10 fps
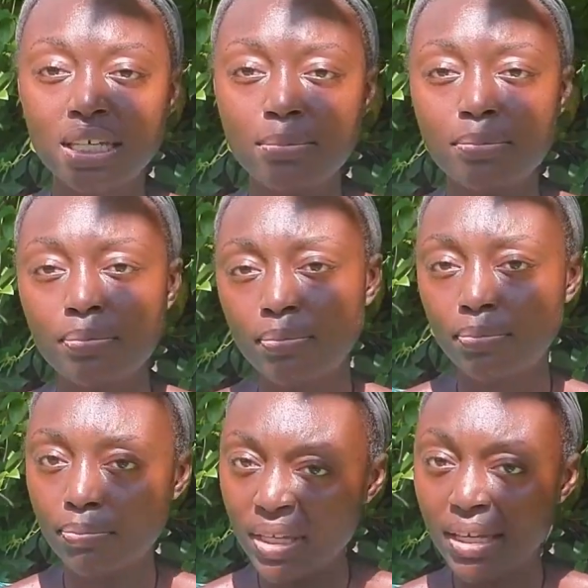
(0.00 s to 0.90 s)
keep
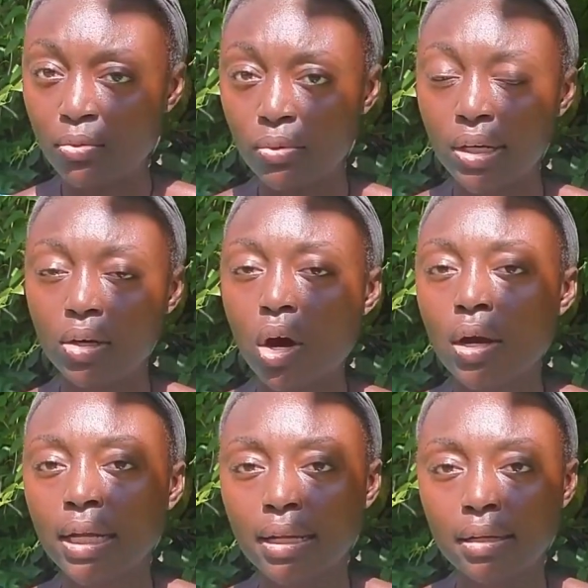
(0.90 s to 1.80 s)
being
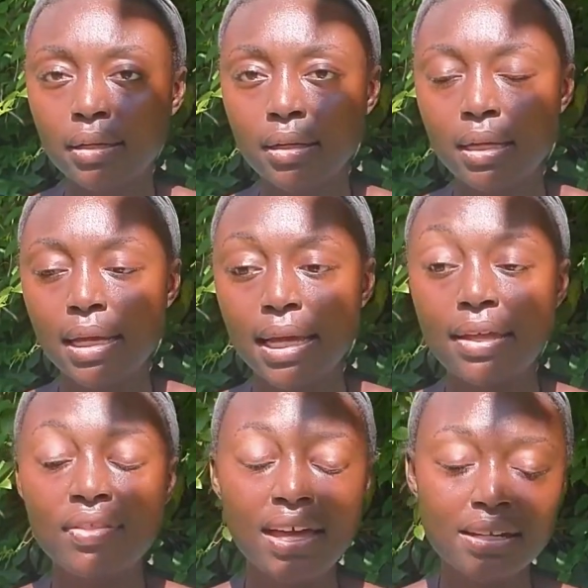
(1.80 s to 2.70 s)
reincarnated.
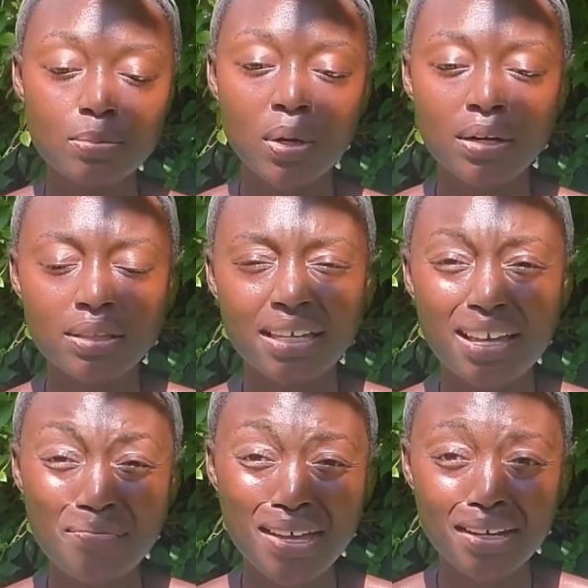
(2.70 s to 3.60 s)
And that is part of the
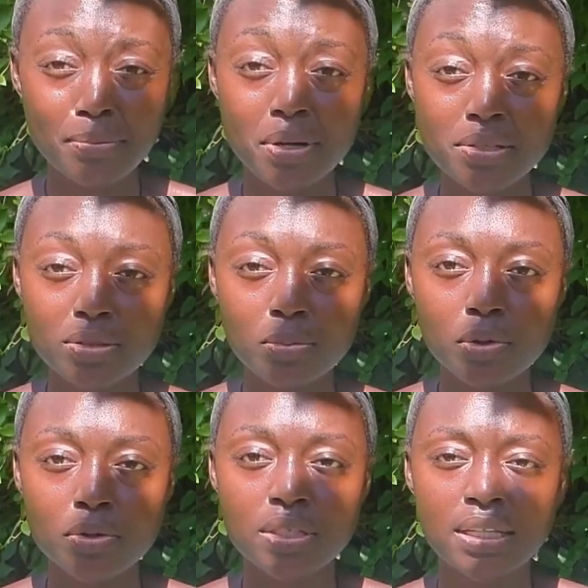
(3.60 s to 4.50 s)
Kemetic
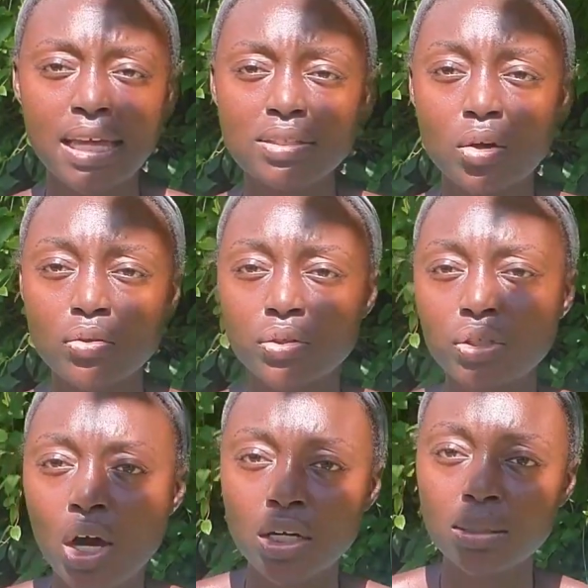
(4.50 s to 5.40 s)
principles, and that's also
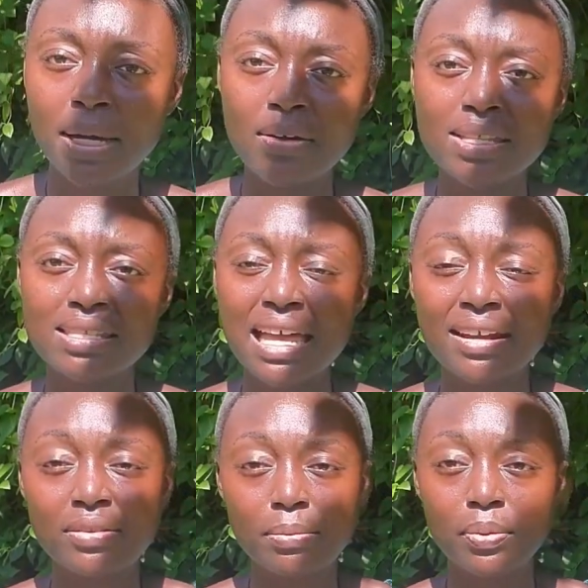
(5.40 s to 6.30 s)
talked about
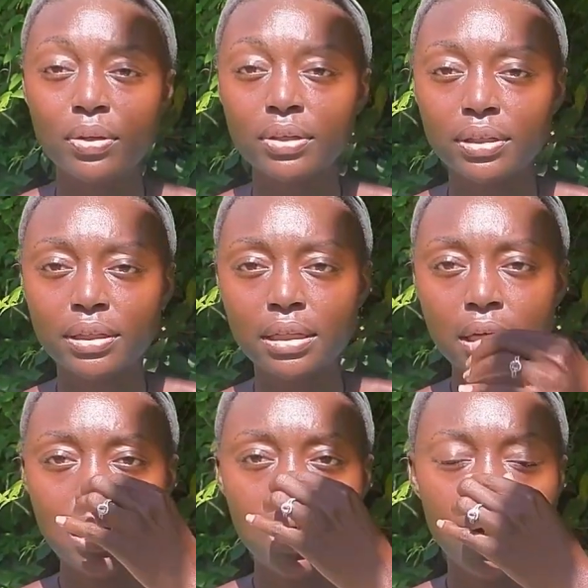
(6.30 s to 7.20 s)
inside of the book.
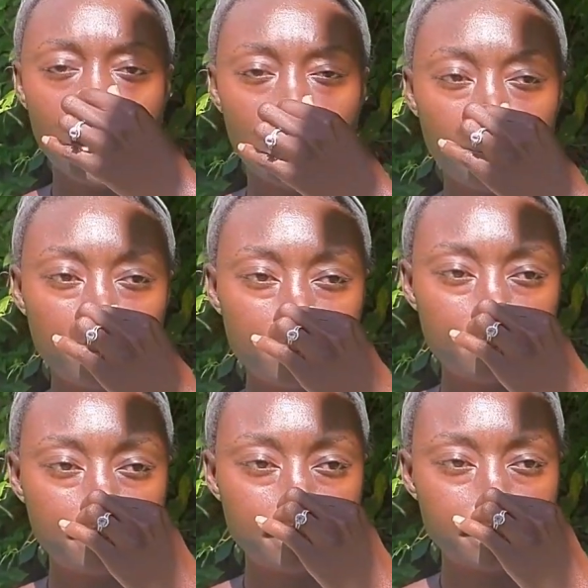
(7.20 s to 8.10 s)
Um,
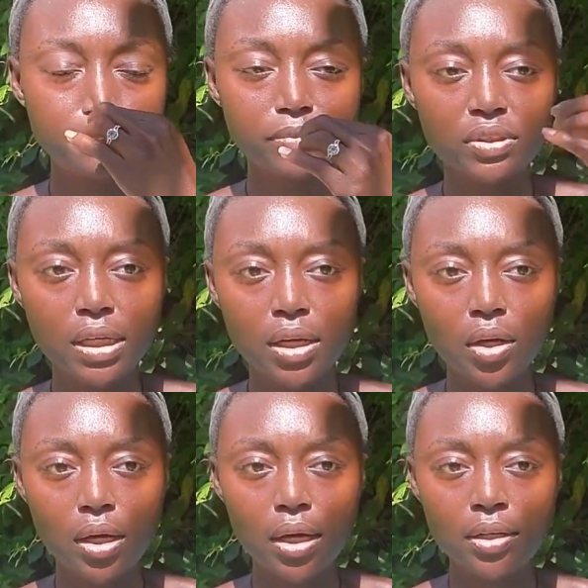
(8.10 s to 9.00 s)

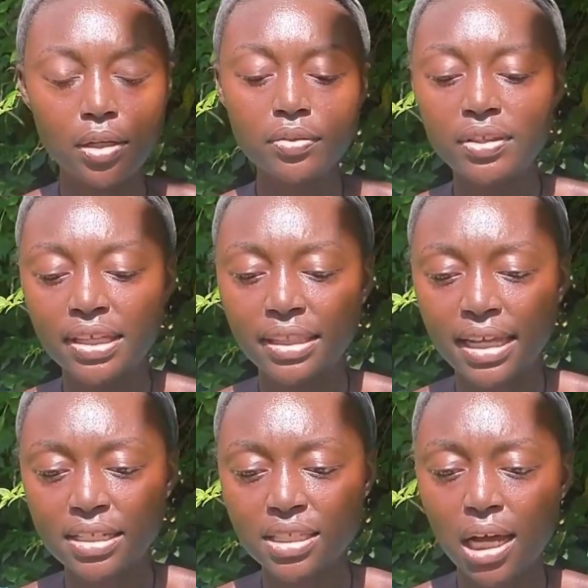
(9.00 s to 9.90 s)
another thing
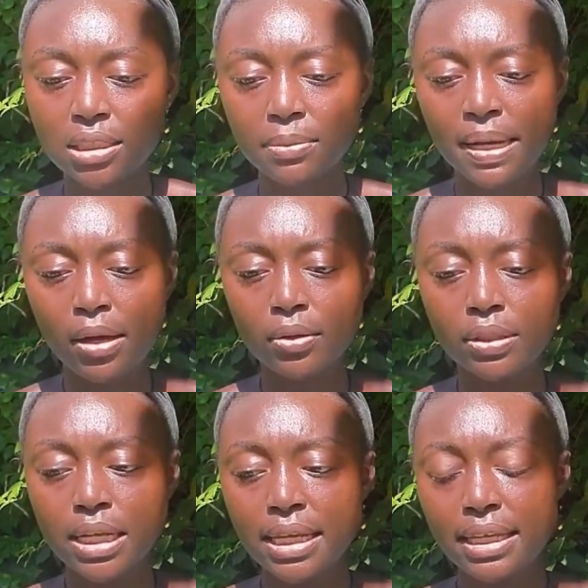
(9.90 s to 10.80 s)
that is talked about
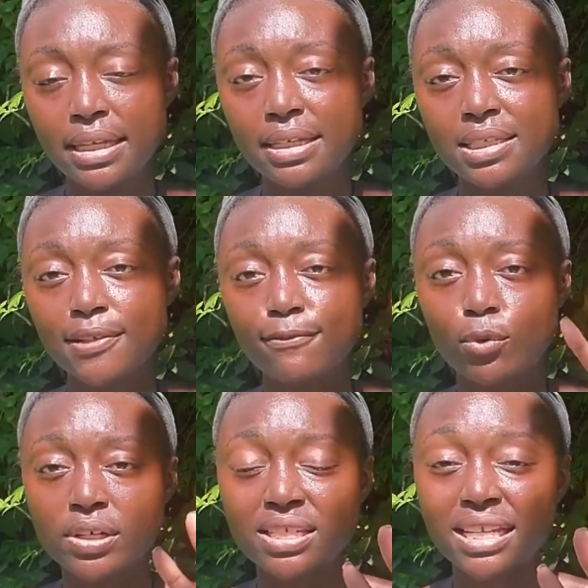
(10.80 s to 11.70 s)
is the
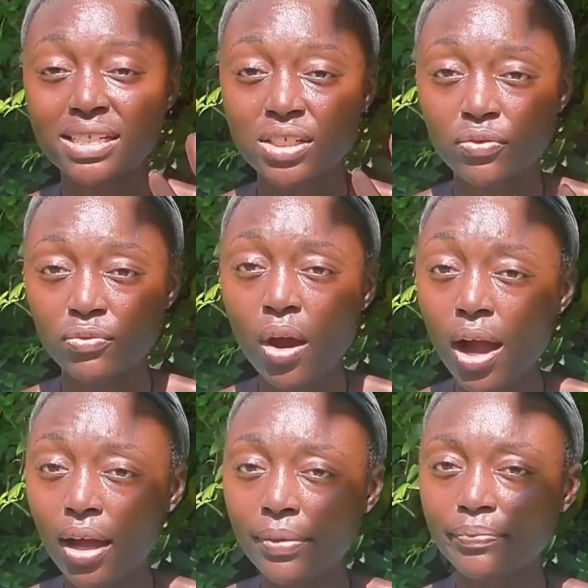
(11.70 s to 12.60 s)
four stages of
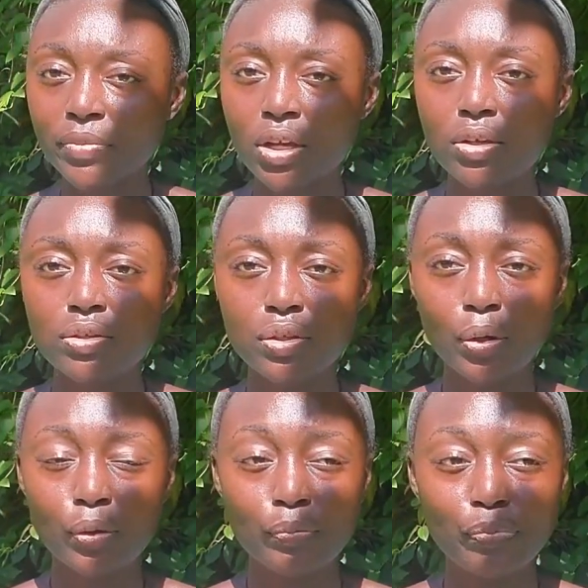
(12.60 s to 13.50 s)
Ra.
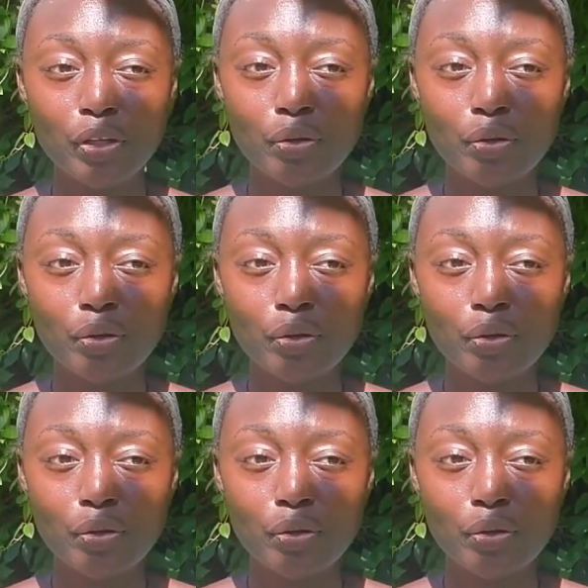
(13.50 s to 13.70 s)
So